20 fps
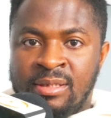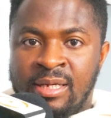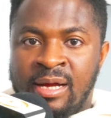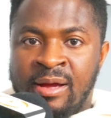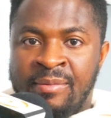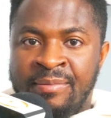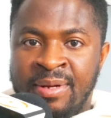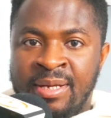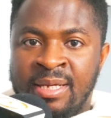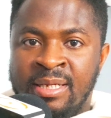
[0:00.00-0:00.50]

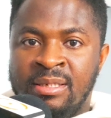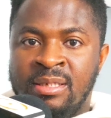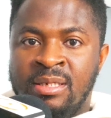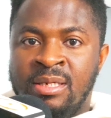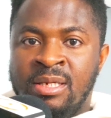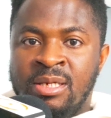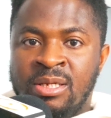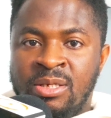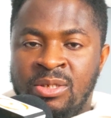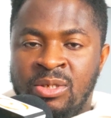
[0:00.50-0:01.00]
I mean,
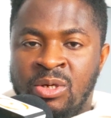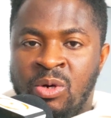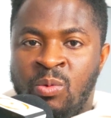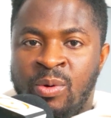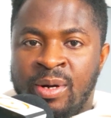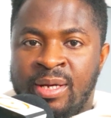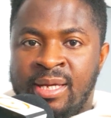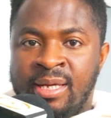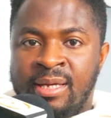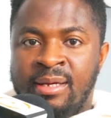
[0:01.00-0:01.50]
your
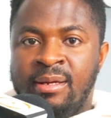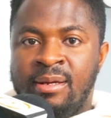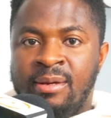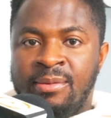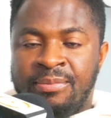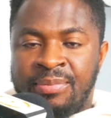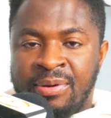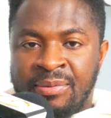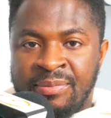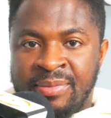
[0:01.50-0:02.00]
working
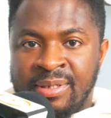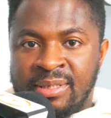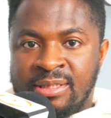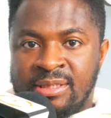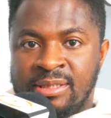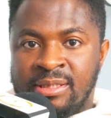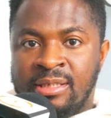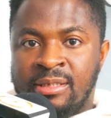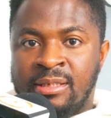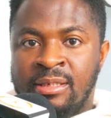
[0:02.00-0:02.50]

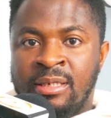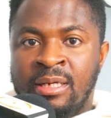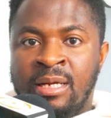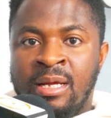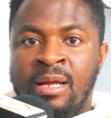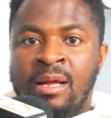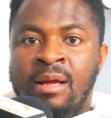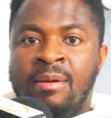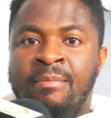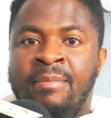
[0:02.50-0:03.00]
permit.
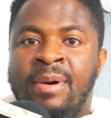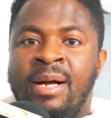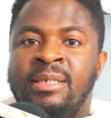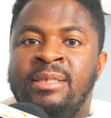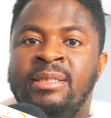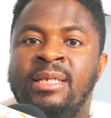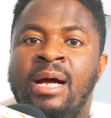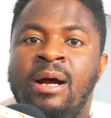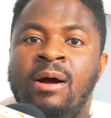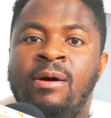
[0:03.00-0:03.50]
But
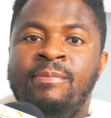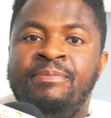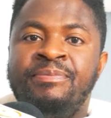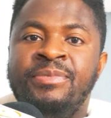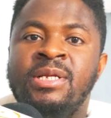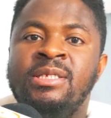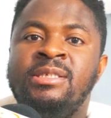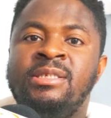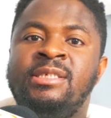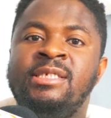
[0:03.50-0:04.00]
now,
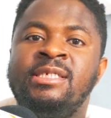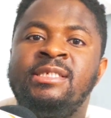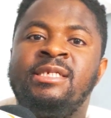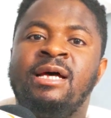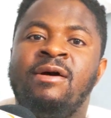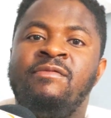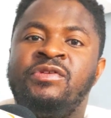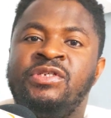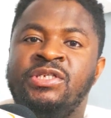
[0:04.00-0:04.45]
things have